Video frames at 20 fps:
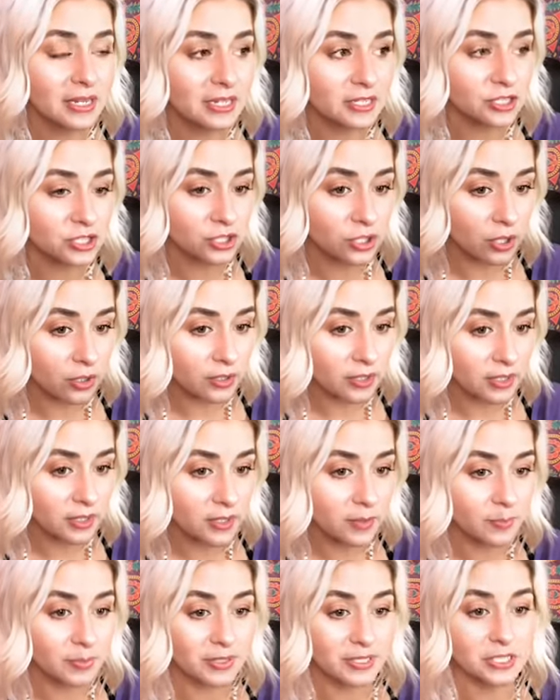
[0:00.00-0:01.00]
get started,
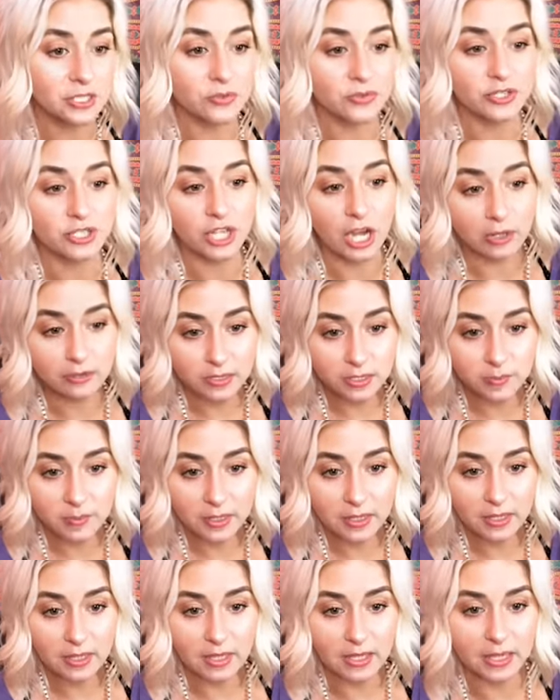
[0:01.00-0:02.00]
please reach out to
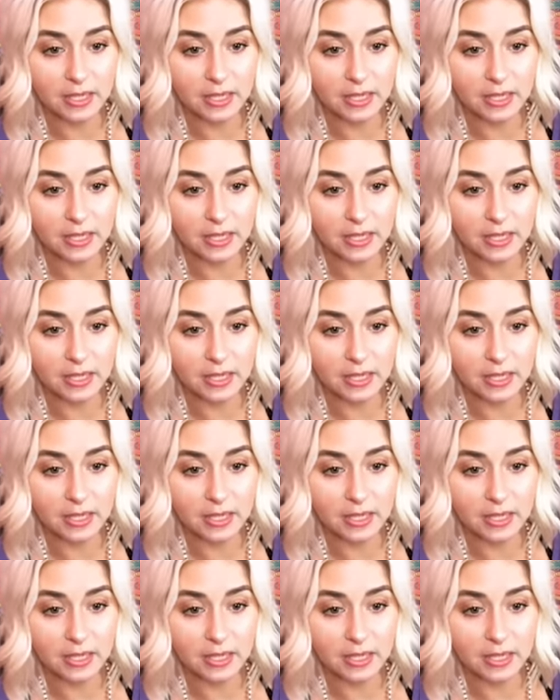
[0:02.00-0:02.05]
me.